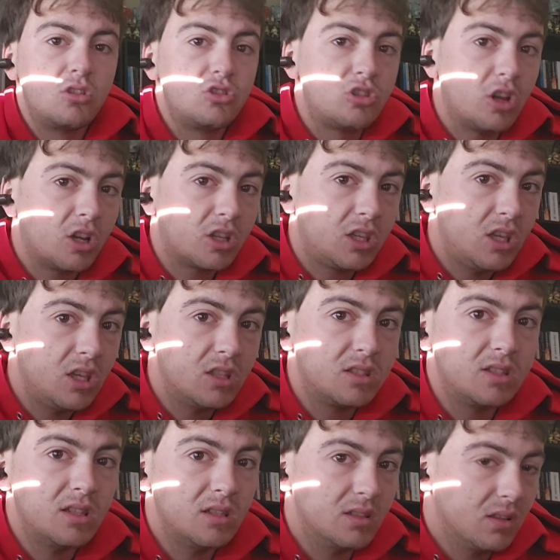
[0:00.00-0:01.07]
Chucky
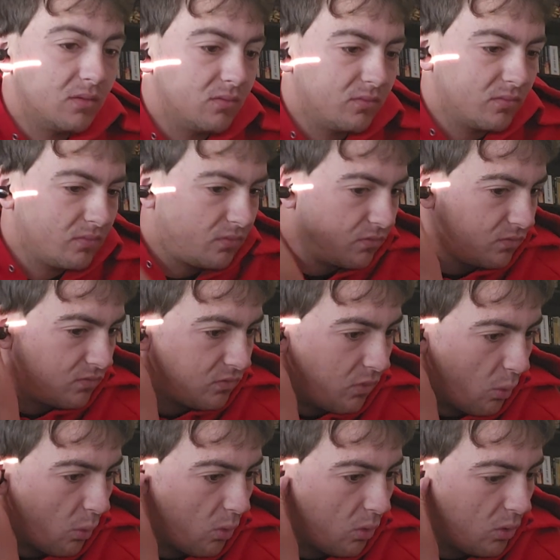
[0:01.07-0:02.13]
season
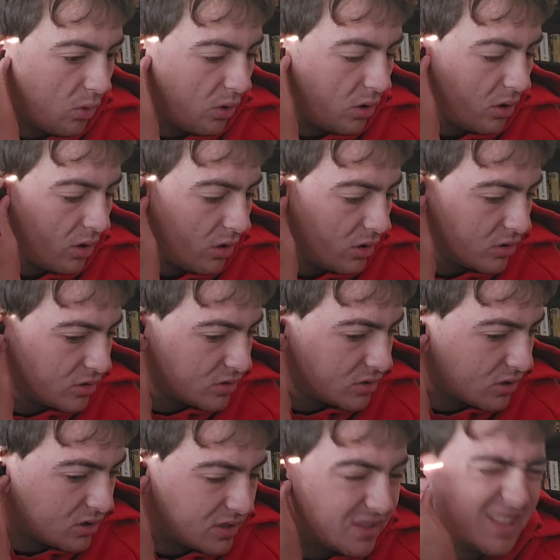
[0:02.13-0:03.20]
four, uh,
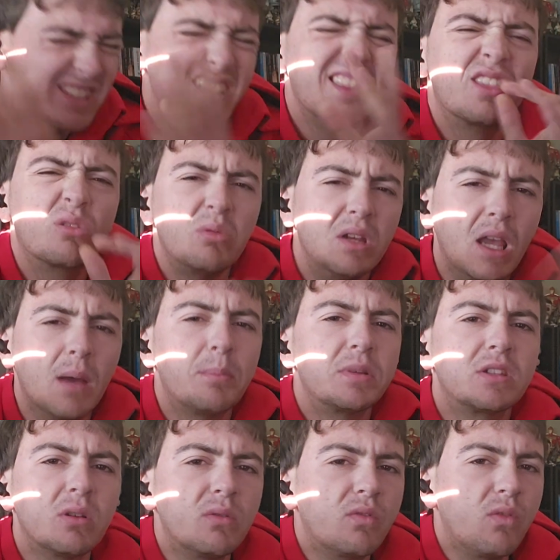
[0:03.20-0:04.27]
sorry, season three,
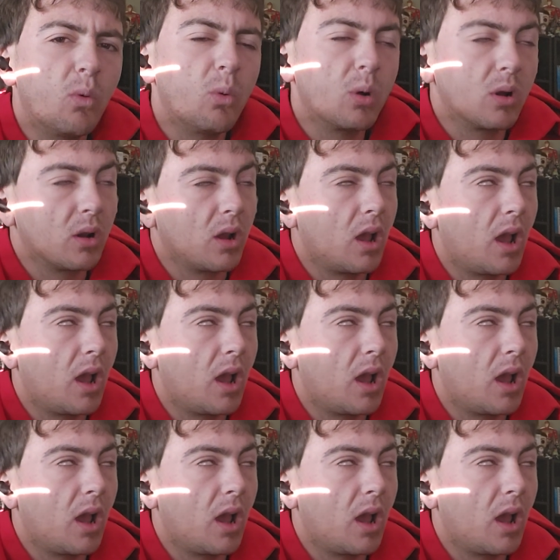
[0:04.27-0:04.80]
episode four.